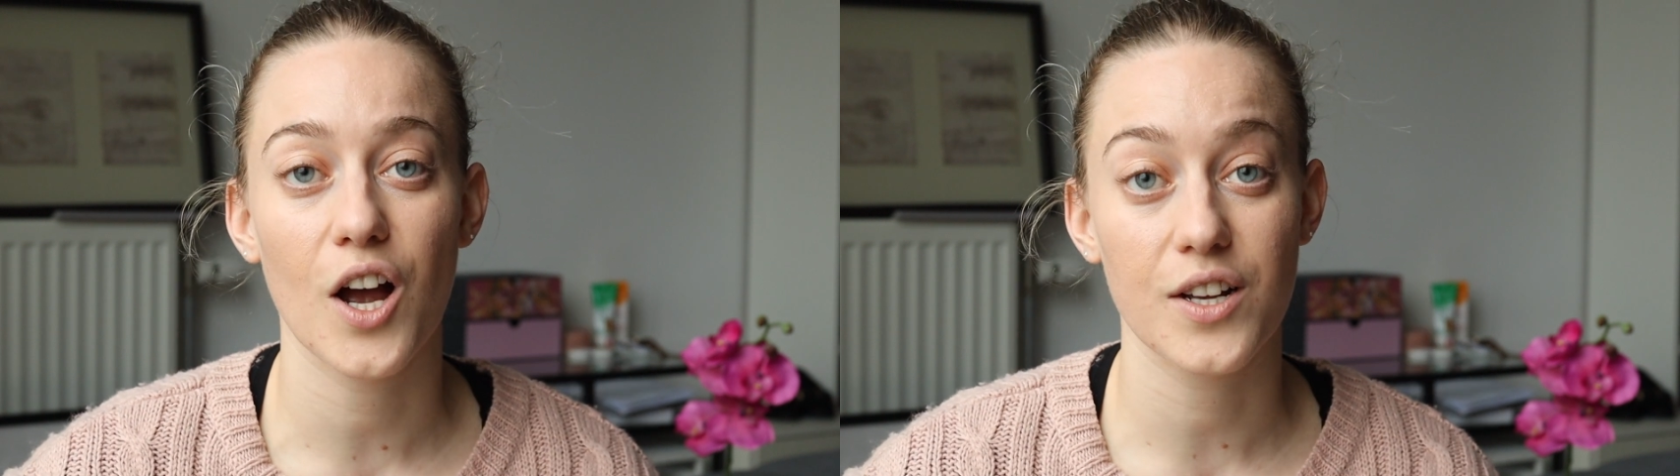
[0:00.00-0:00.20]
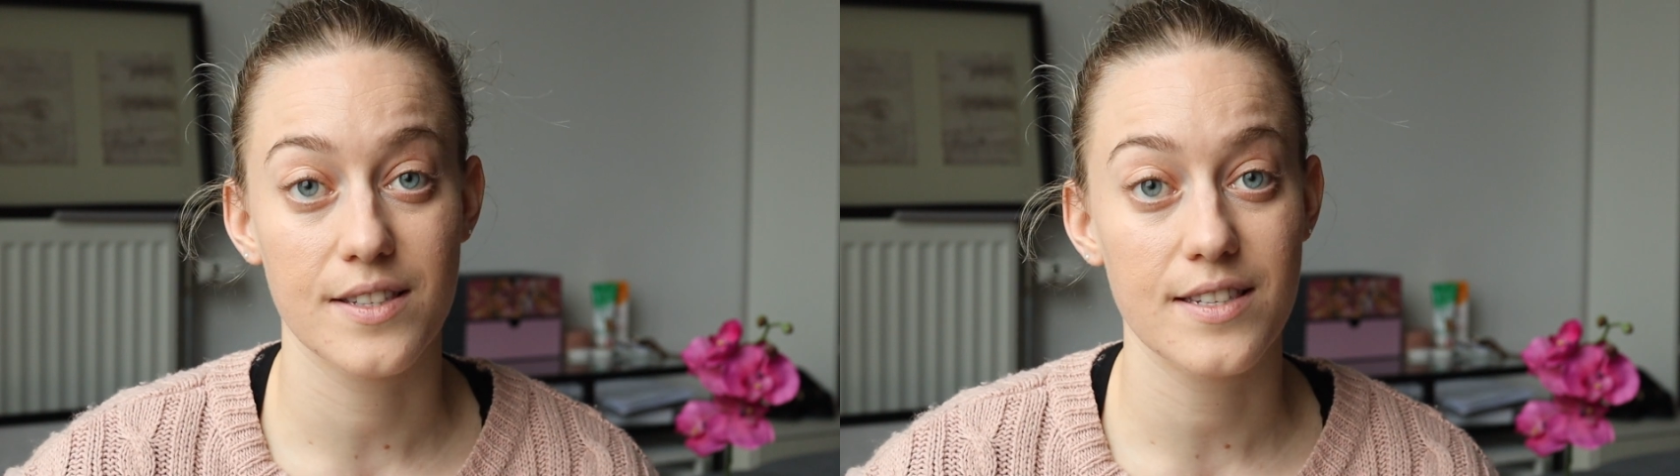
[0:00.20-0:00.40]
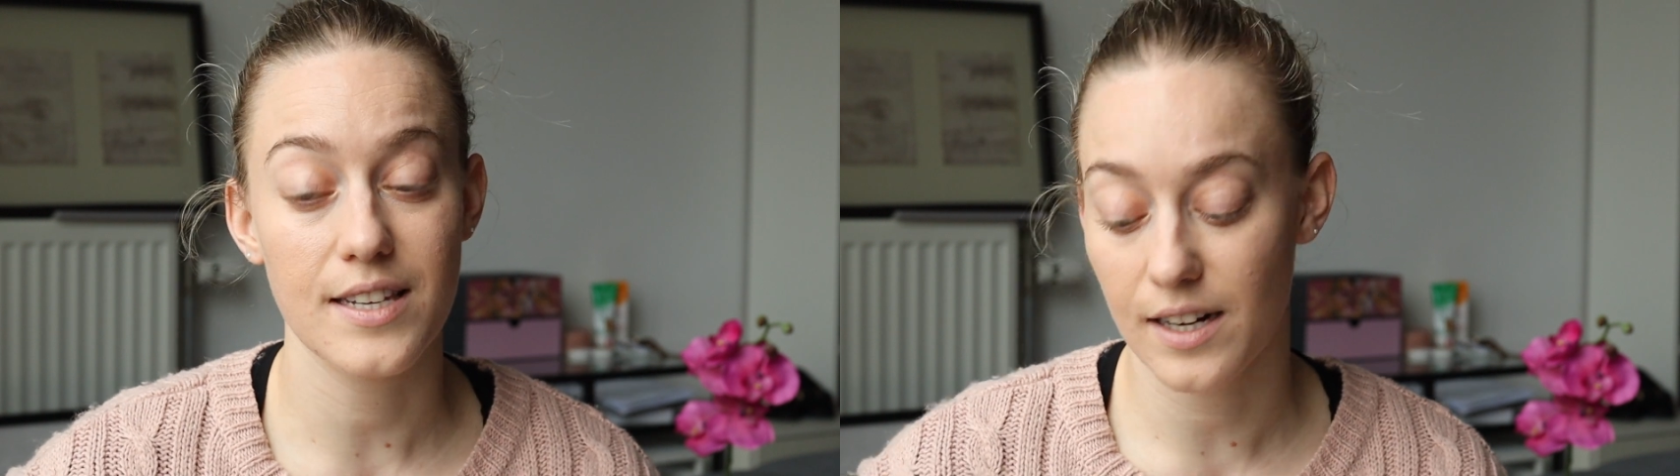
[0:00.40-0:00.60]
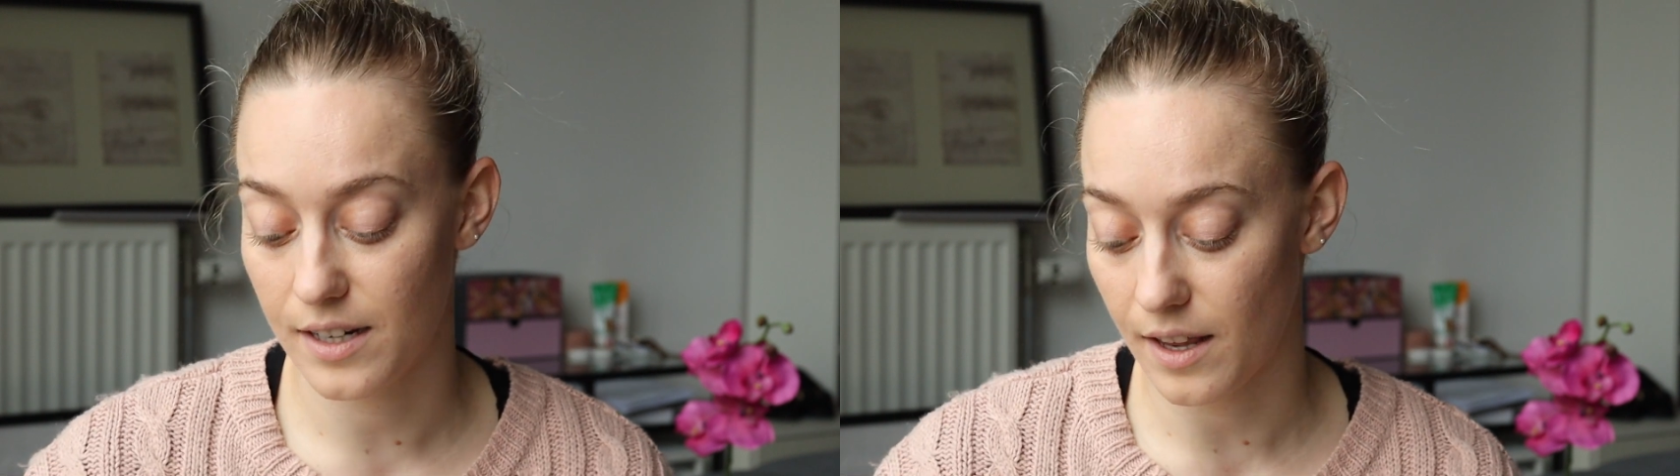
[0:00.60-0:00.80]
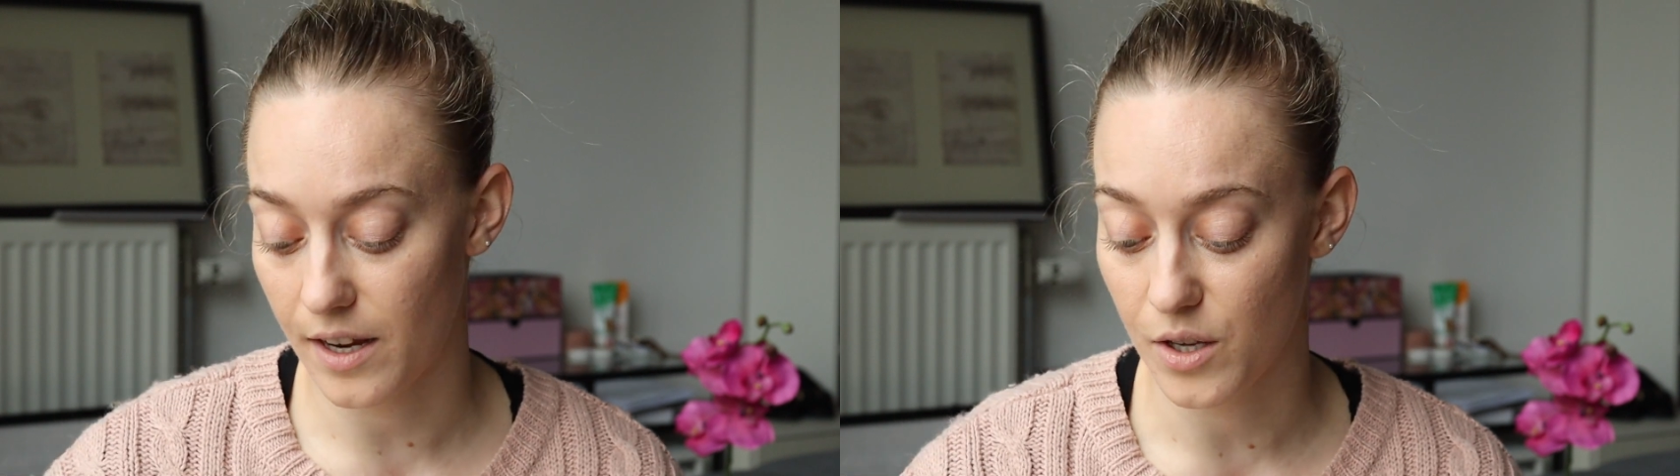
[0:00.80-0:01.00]
concealer
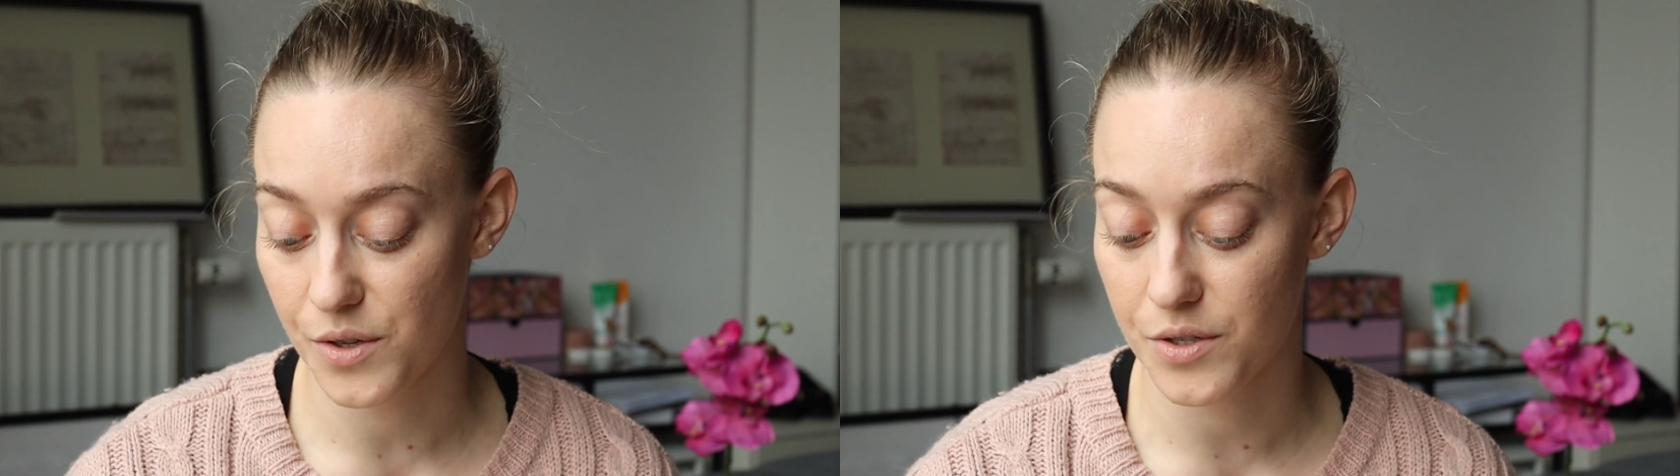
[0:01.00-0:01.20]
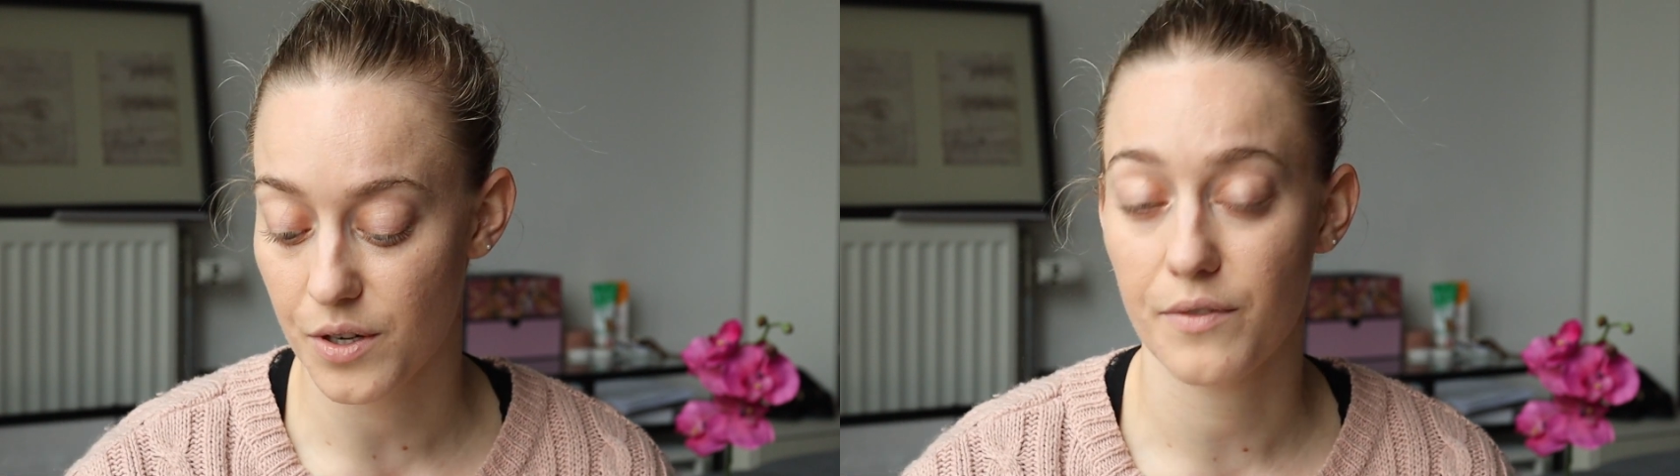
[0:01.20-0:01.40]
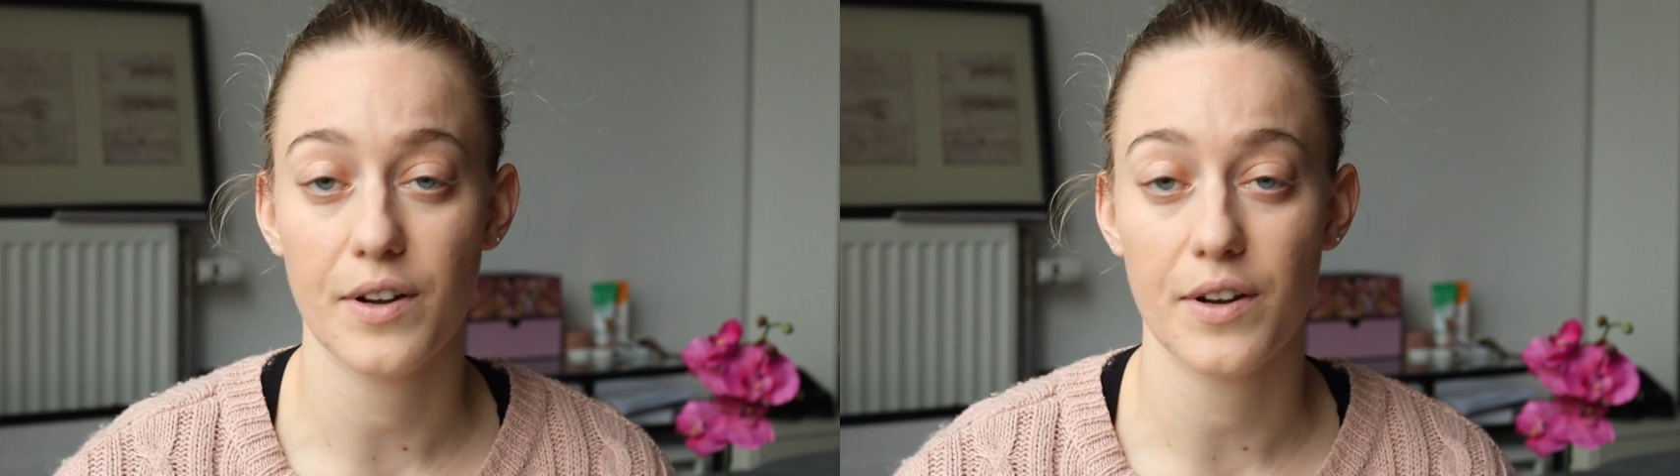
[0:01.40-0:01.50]
that I used during